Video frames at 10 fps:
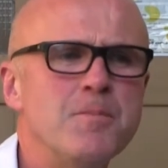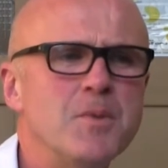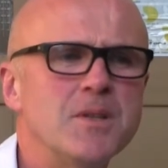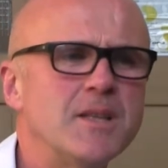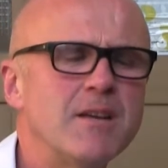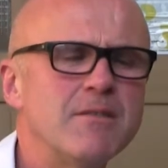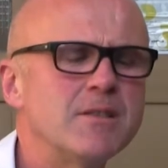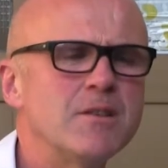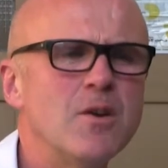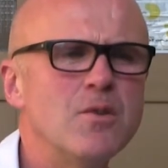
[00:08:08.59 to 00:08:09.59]
but there
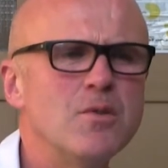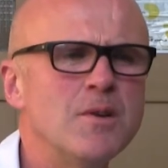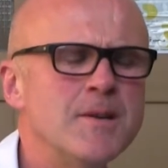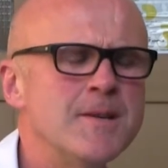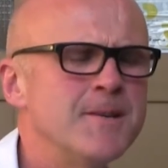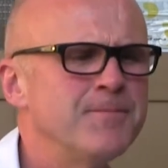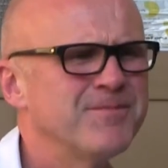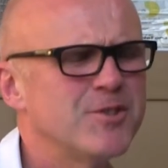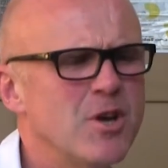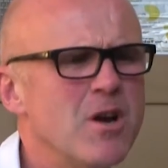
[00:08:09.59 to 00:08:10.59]
is no
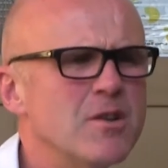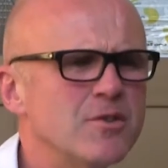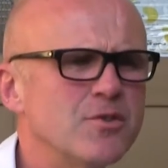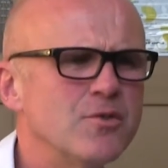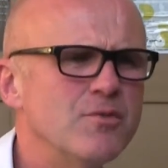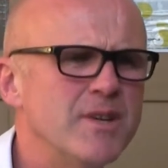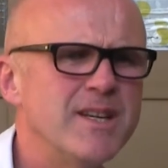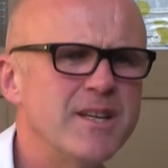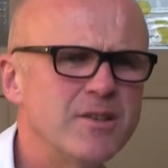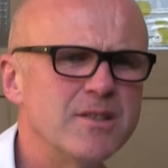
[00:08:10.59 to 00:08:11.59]
chance to
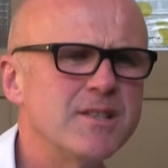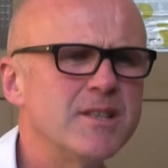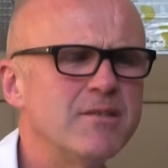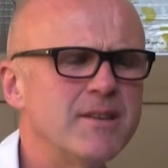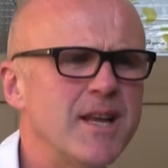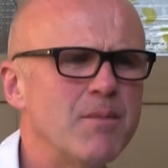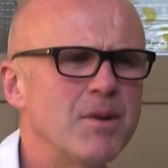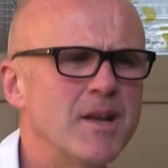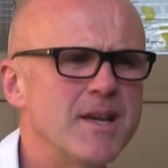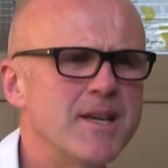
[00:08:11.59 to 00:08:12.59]
really consider in
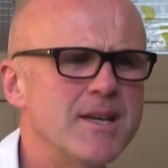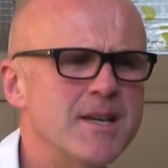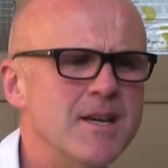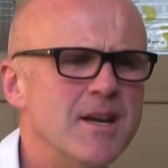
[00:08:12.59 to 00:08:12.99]
that play